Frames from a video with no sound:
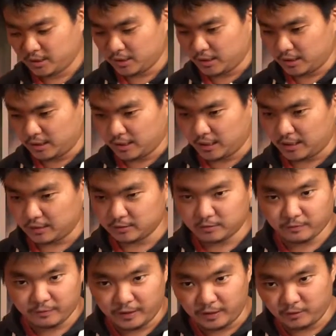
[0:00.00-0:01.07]

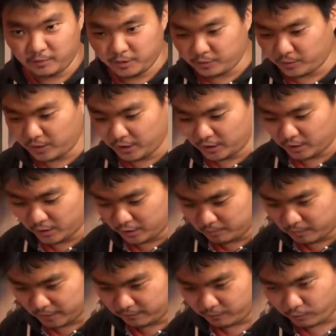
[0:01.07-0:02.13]
The Venom is really
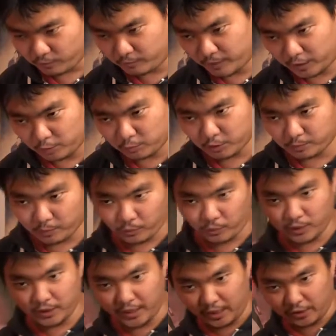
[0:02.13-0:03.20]
good, but for me it was
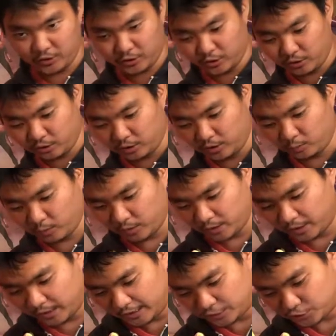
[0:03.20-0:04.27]
poorly executed
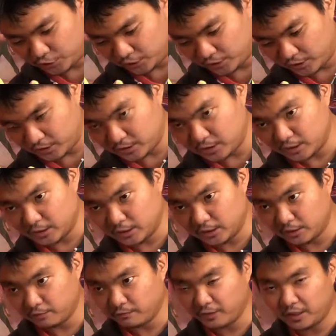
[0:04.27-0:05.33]
when they adjusted
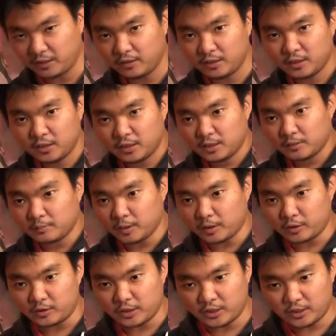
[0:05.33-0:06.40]
the feet,
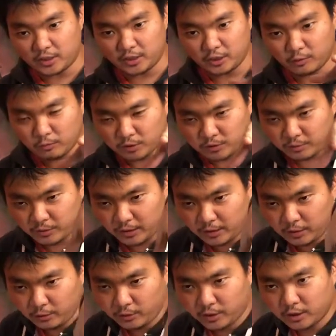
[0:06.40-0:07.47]
because I think he was
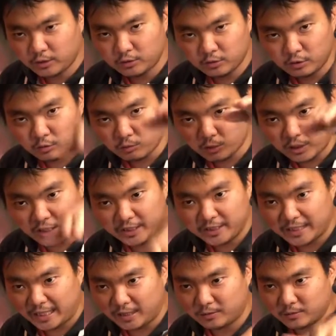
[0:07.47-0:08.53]
really looking really
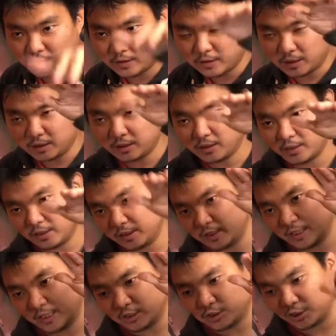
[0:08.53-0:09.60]
down, and then I think
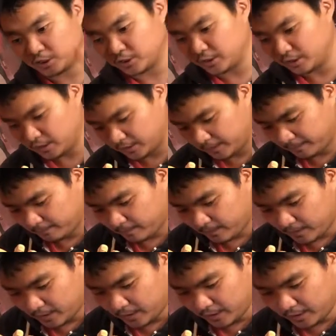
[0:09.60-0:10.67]
they adjusted it,
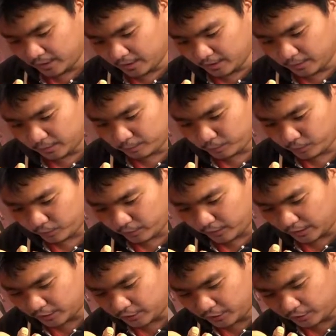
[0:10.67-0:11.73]
and the poor
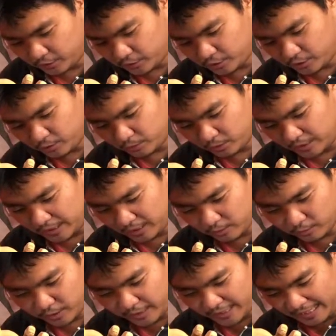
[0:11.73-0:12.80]
execution was
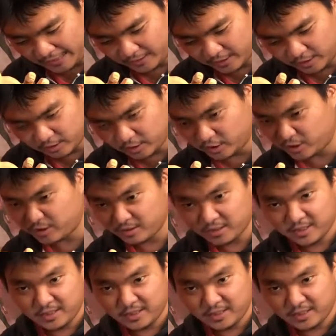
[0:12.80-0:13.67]
how they added this,